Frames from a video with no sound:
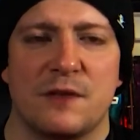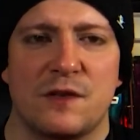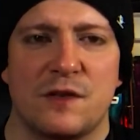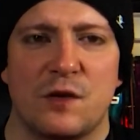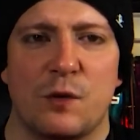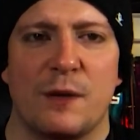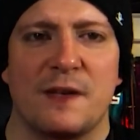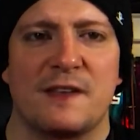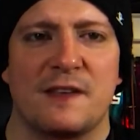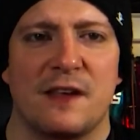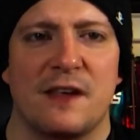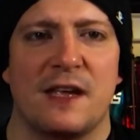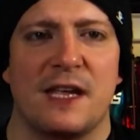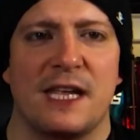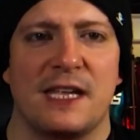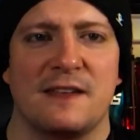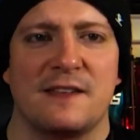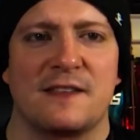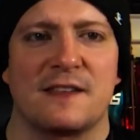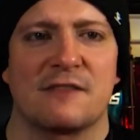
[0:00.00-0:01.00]
Twitter,
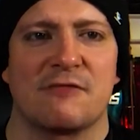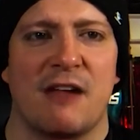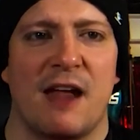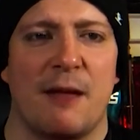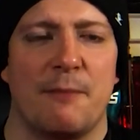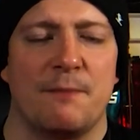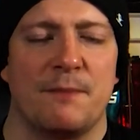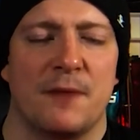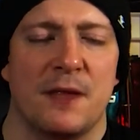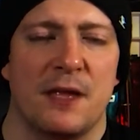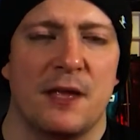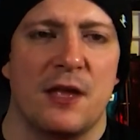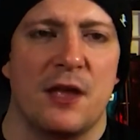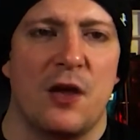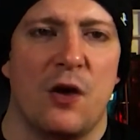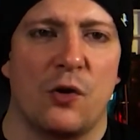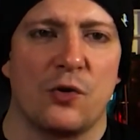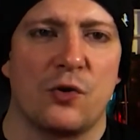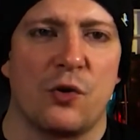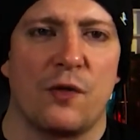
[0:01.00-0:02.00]
Instagram,
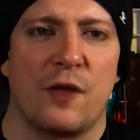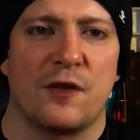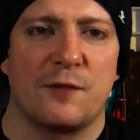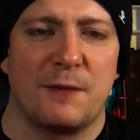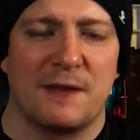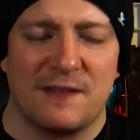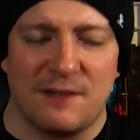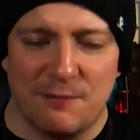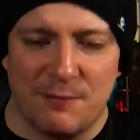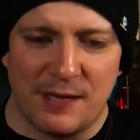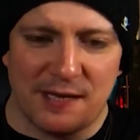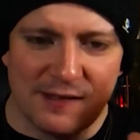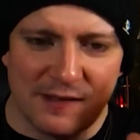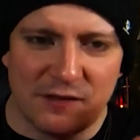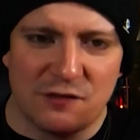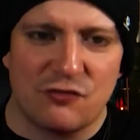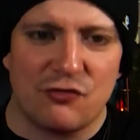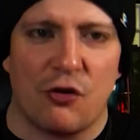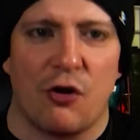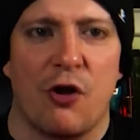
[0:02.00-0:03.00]
on all those bits and
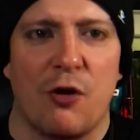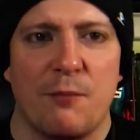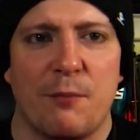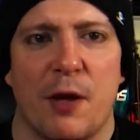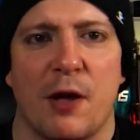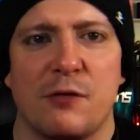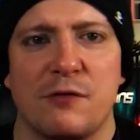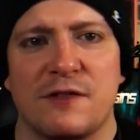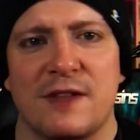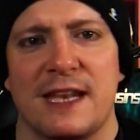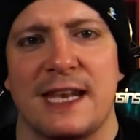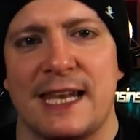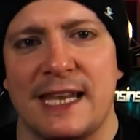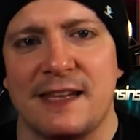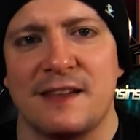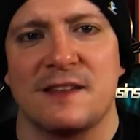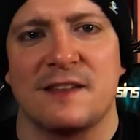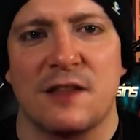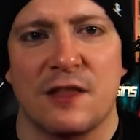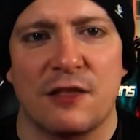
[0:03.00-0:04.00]
pieces, try and post at
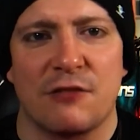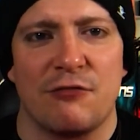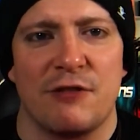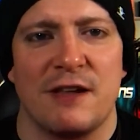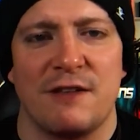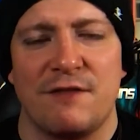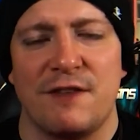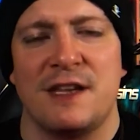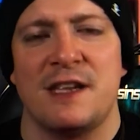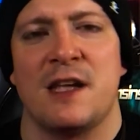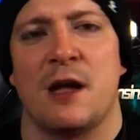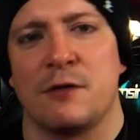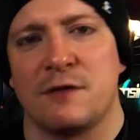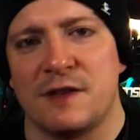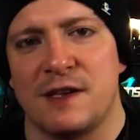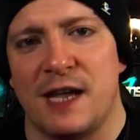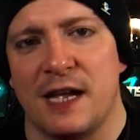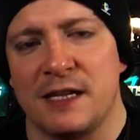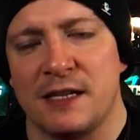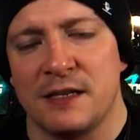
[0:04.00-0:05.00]
least 3 videos
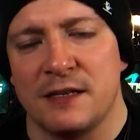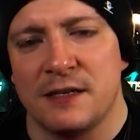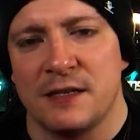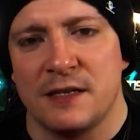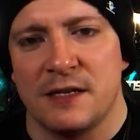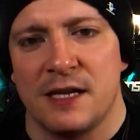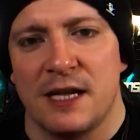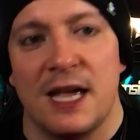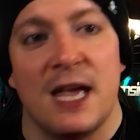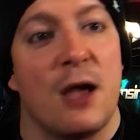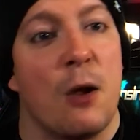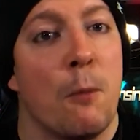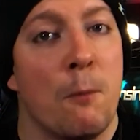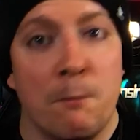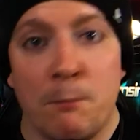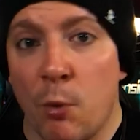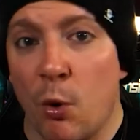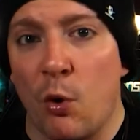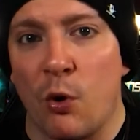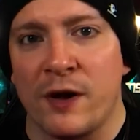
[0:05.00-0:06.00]
a day.
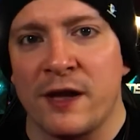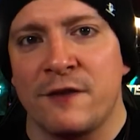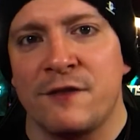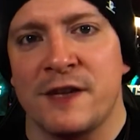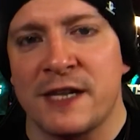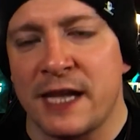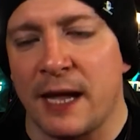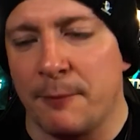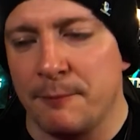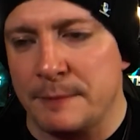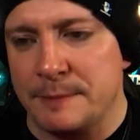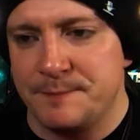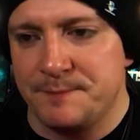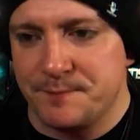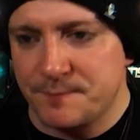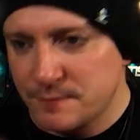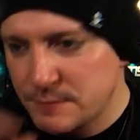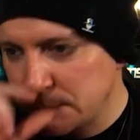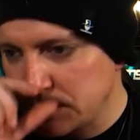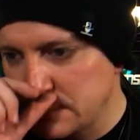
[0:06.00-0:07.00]
More if you can.
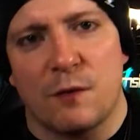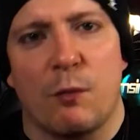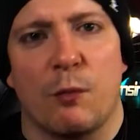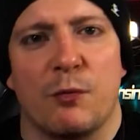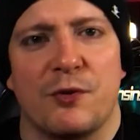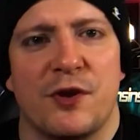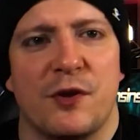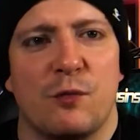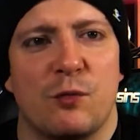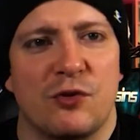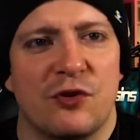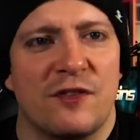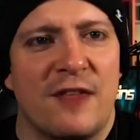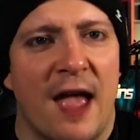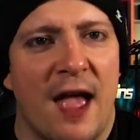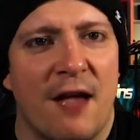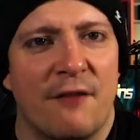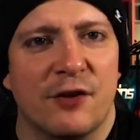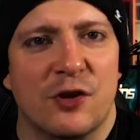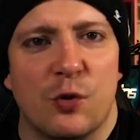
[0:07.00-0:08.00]
So what we'll do, we'll just
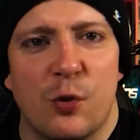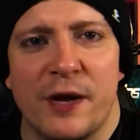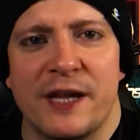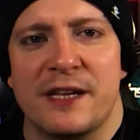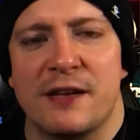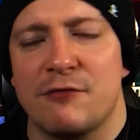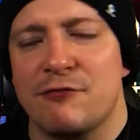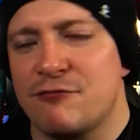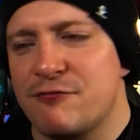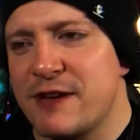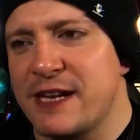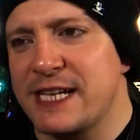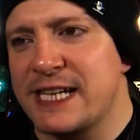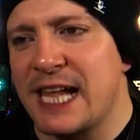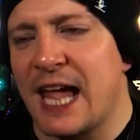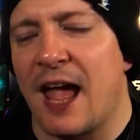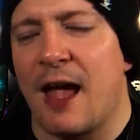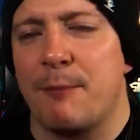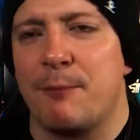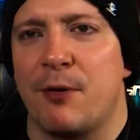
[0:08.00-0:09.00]
have a quick
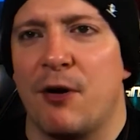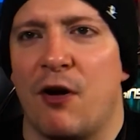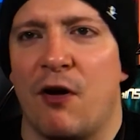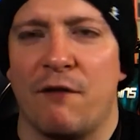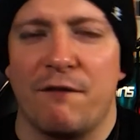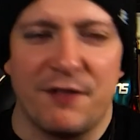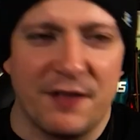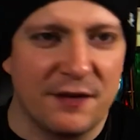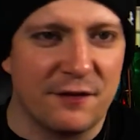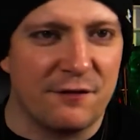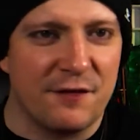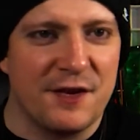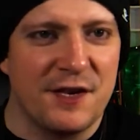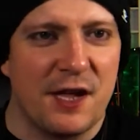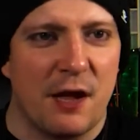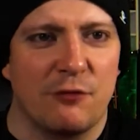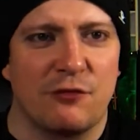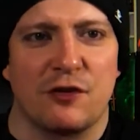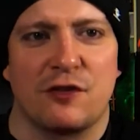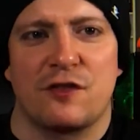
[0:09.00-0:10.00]
recap of this
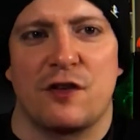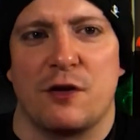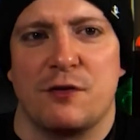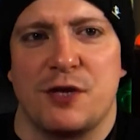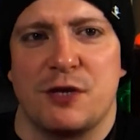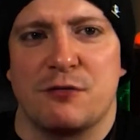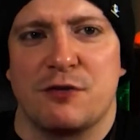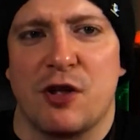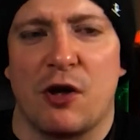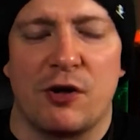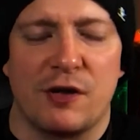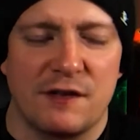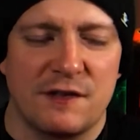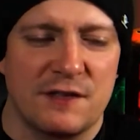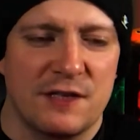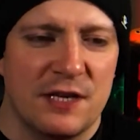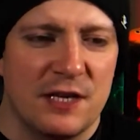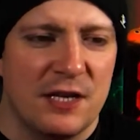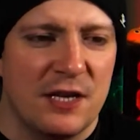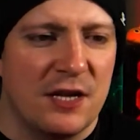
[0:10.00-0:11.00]
video, just so you
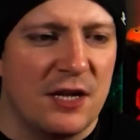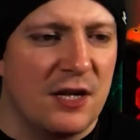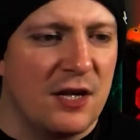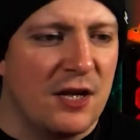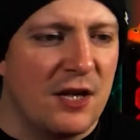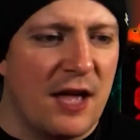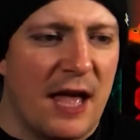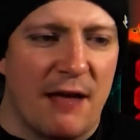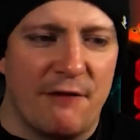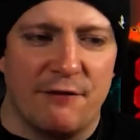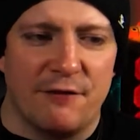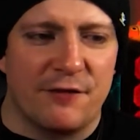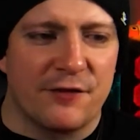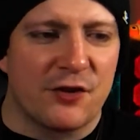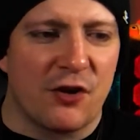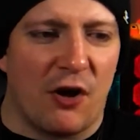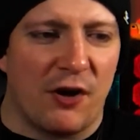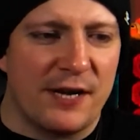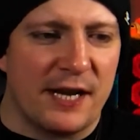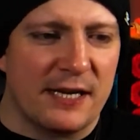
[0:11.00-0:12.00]
guys haven't
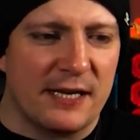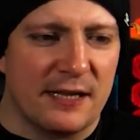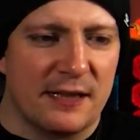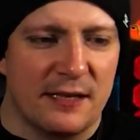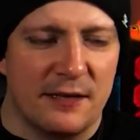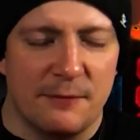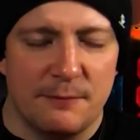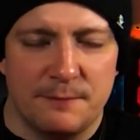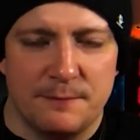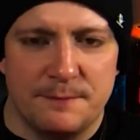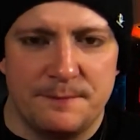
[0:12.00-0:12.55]
forgotten anything.